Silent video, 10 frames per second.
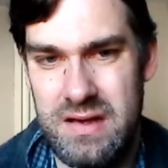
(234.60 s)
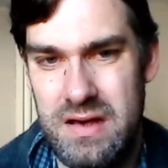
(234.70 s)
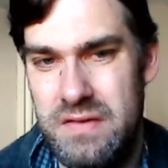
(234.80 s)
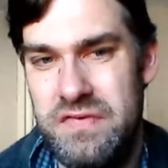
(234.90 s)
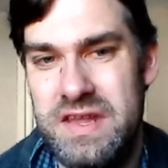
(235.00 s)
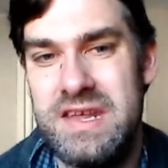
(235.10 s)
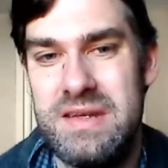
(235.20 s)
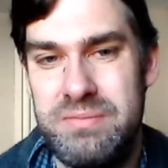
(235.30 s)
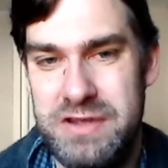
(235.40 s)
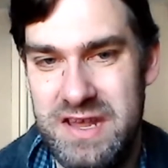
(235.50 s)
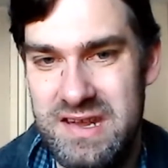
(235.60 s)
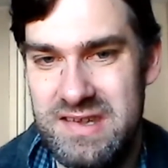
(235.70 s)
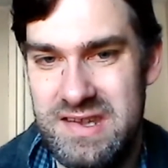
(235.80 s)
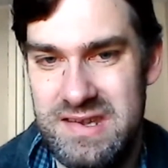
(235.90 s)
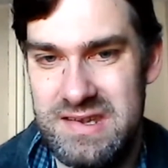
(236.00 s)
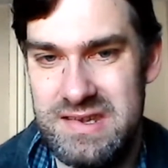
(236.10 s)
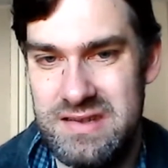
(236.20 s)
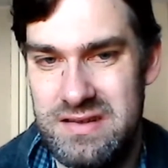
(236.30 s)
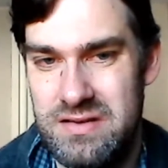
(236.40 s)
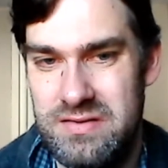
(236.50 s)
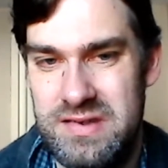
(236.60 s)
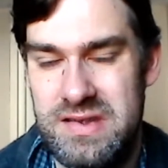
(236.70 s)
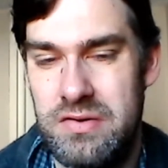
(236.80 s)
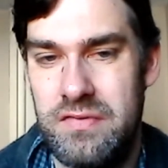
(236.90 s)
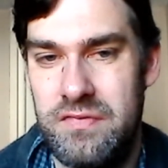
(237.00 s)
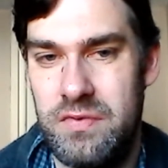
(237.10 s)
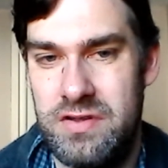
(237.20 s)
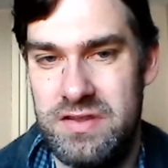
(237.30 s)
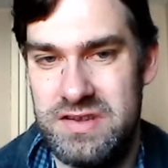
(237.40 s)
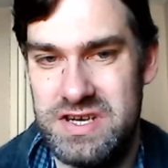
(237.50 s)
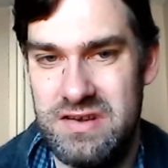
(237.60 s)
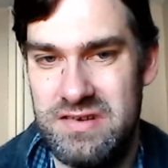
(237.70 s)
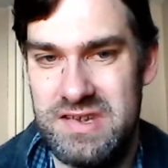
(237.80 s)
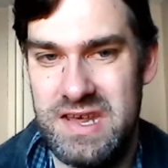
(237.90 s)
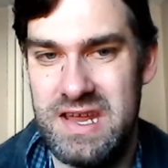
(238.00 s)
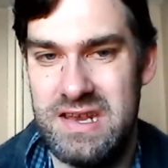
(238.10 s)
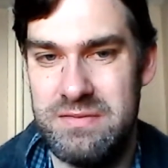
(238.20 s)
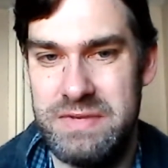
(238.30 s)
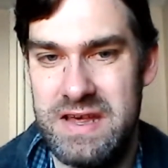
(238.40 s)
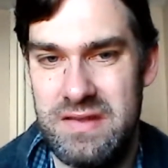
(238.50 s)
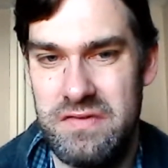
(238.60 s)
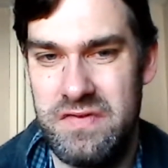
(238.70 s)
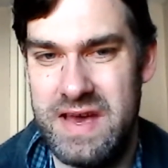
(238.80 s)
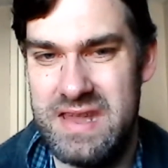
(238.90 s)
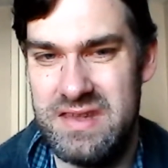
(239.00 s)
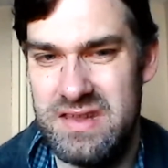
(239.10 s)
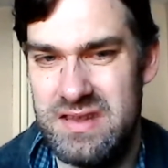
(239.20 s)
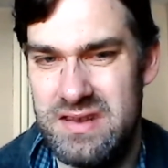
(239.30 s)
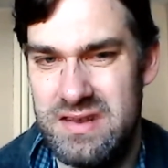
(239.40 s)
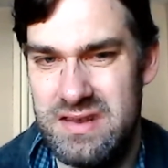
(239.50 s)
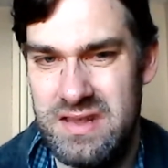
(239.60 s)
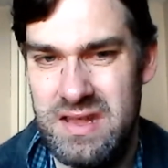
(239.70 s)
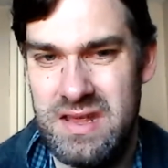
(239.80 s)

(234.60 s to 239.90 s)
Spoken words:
I think it plays into sort of what the show's saying about the fact that